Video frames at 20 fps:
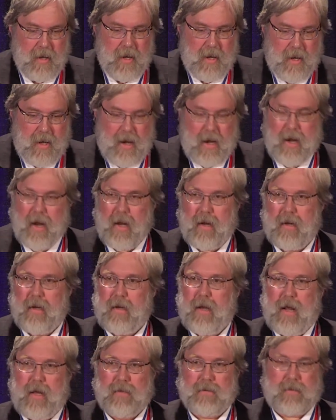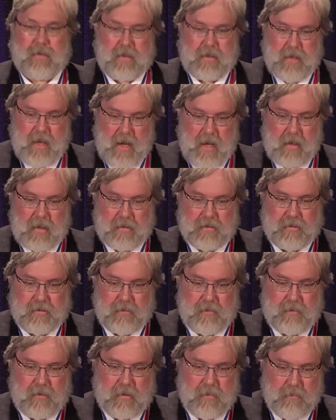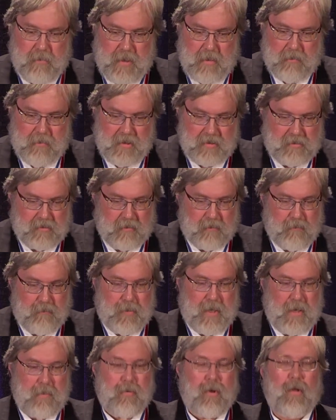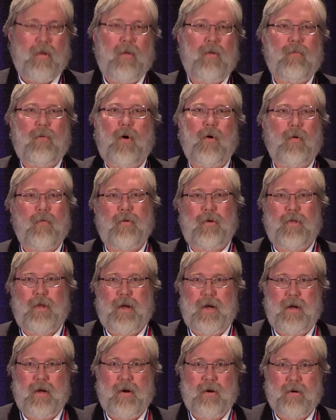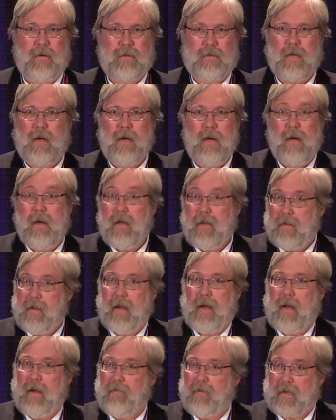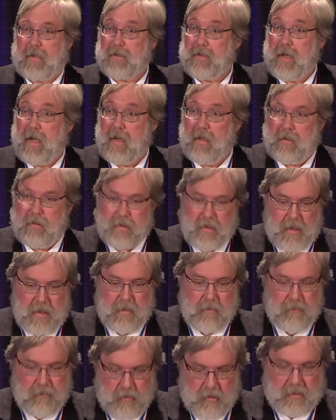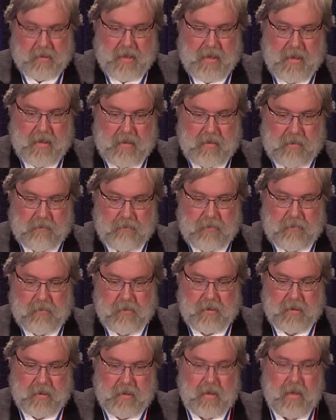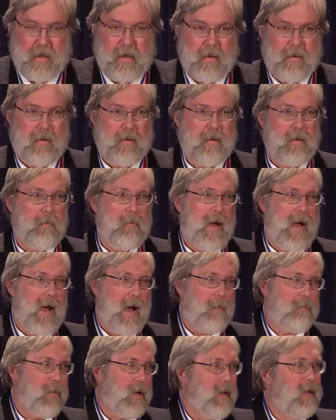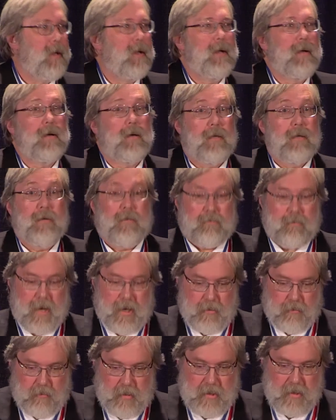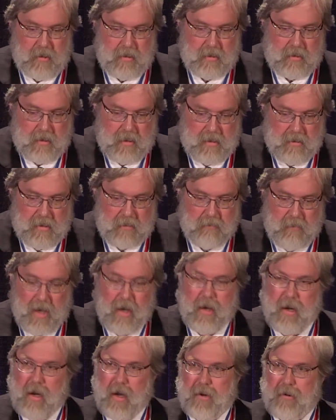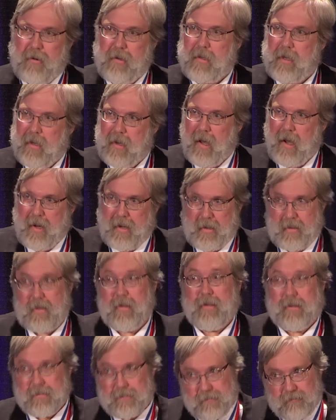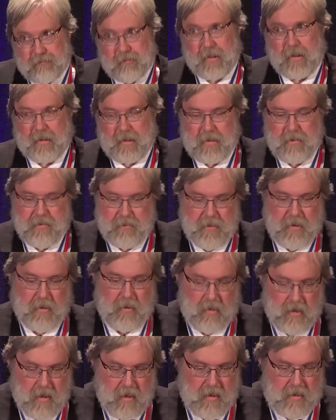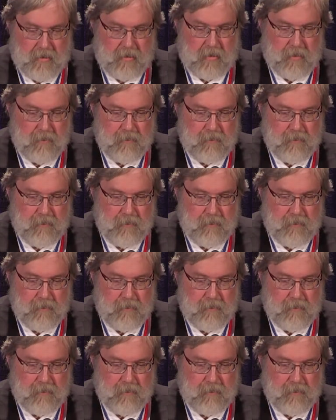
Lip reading: and it has the talents and commitments of people over the years that have excelled and put it on the map. My honor tonight is really their honor.